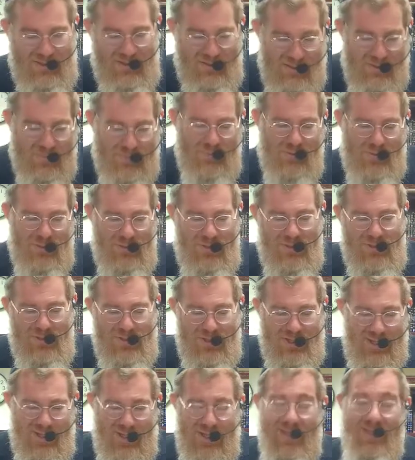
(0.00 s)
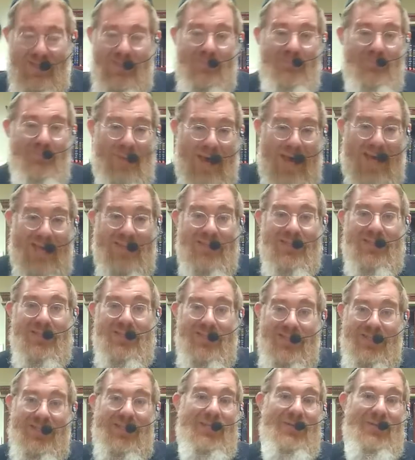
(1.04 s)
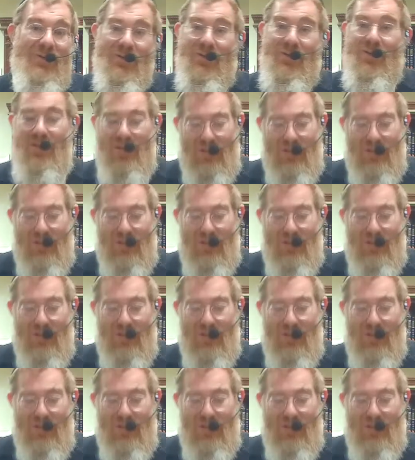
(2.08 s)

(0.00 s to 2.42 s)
other words, it's a mass tinok